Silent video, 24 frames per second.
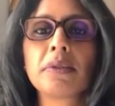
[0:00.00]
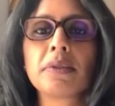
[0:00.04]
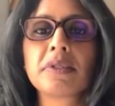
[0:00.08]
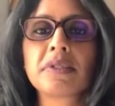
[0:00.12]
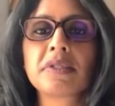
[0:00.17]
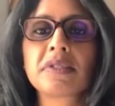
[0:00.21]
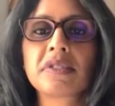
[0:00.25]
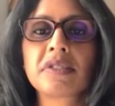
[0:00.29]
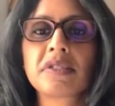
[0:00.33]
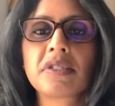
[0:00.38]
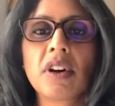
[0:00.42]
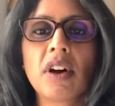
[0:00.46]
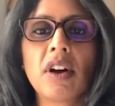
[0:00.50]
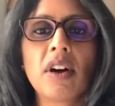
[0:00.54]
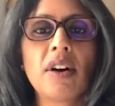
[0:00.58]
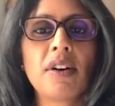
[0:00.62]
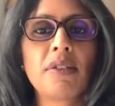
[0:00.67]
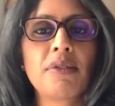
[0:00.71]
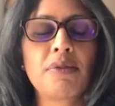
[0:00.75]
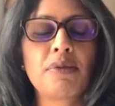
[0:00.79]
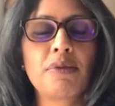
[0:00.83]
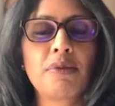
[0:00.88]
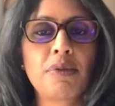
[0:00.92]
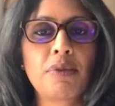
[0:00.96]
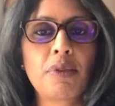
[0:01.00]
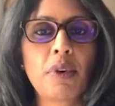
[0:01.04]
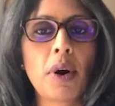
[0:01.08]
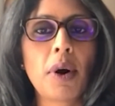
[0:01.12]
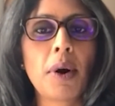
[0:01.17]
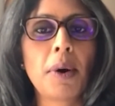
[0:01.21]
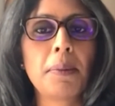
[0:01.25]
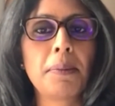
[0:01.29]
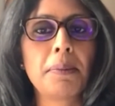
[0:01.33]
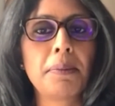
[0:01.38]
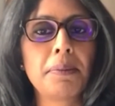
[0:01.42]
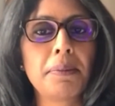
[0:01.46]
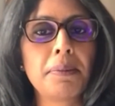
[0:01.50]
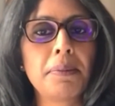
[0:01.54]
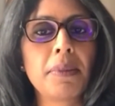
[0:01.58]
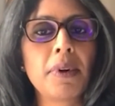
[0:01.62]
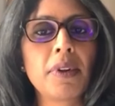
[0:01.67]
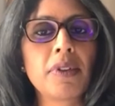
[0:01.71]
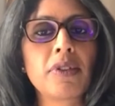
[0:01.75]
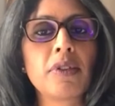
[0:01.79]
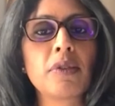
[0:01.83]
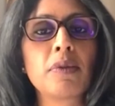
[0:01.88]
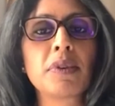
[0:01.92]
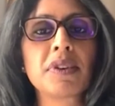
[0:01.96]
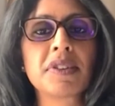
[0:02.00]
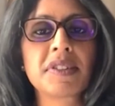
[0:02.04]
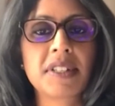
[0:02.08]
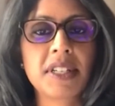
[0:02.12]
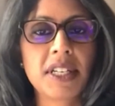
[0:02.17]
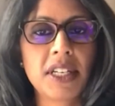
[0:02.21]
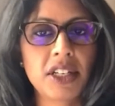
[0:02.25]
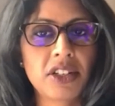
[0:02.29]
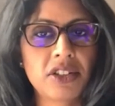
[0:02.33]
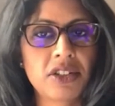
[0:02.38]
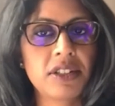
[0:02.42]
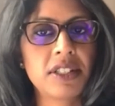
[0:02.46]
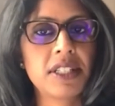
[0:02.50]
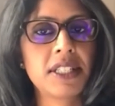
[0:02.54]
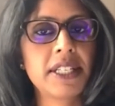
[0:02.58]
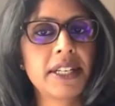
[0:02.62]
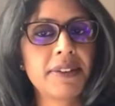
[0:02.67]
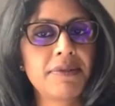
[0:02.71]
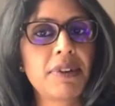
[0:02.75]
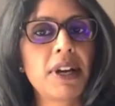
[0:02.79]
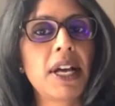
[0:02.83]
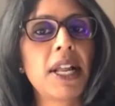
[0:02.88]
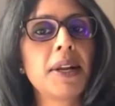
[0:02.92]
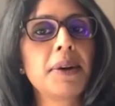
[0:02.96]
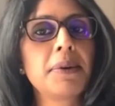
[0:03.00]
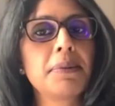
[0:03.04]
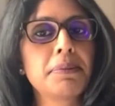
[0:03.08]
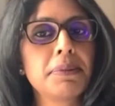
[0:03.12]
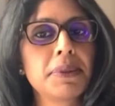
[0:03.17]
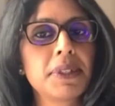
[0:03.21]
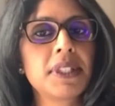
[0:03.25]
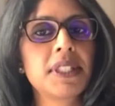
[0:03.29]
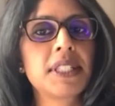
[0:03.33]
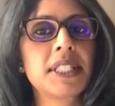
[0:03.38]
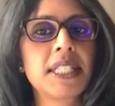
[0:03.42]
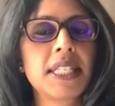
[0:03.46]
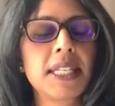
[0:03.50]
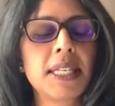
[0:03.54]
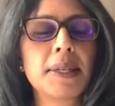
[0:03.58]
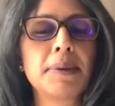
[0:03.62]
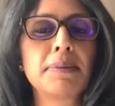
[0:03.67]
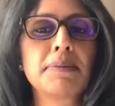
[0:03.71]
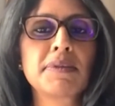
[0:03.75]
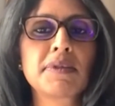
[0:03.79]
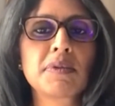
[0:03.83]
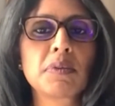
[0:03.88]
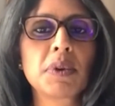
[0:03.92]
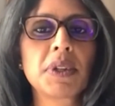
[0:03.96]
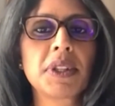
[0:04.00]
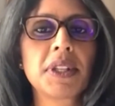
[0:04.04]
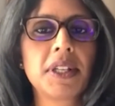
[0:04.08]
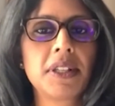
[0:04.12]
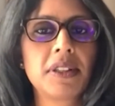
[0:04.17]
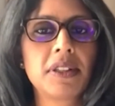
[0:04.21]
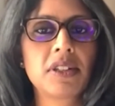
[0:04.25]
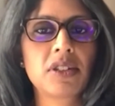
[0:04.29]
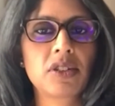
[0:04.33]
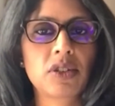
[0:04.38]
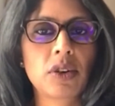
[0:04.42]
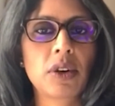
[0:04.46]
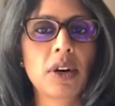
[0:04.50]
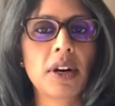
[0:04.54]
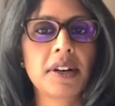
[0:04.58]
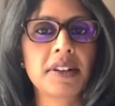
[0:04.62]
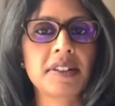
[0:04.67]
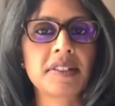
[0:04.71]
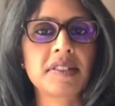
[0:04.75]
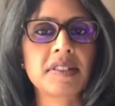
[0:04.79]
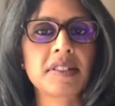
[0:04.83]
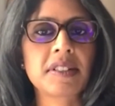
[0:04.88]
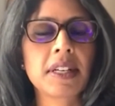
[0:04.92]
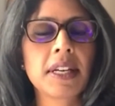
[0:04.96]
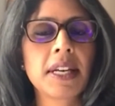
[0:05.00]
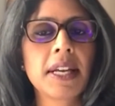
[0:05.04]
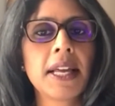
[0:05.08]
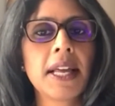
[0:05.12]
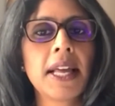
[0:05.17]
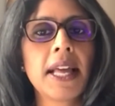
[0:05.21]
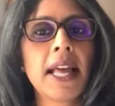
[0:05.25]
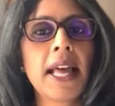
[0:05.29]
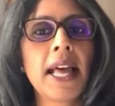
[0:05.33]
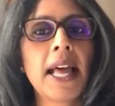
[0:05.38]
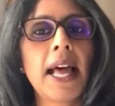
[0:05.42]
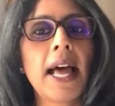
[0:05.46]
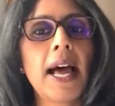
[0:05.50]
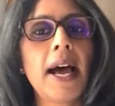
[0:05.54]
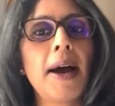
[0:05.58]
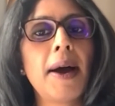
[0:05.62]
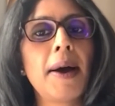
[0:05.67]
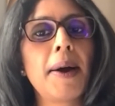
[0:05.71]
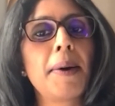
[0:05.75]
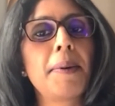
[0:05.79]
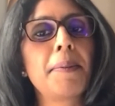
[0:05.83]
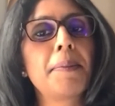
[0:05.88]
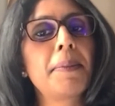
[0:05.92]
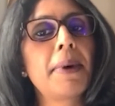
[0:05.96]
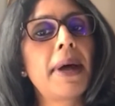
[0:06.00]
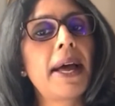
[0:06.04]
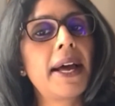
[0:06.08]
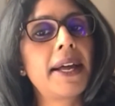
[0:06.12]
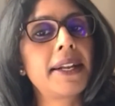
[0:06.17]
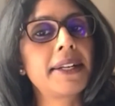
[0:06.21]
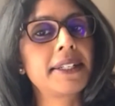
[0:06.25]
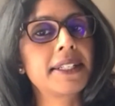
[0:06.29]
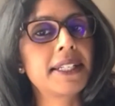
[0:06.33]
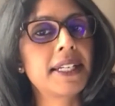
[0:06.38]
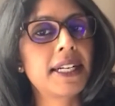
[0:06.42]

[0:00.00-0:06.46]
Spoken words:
staff from the research and development teams within the trust, and